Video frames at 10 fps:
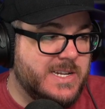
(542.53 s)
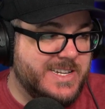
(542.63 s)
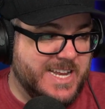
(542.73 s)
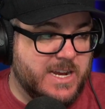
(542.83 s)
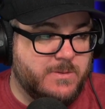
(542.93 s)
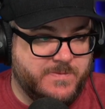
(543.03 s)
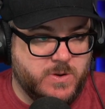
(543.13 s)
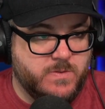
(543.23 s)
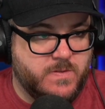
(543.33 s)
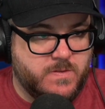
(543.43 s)

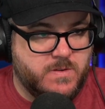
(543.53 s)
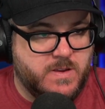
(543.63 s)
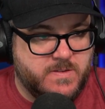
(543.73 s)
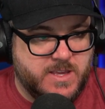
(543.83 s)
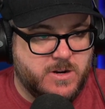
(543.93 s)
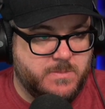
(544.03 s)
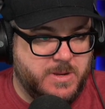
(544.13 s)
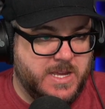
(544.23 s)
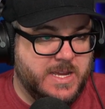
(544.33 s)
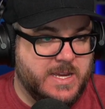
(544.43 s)
downvotes as they are
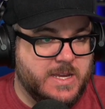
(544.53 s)
being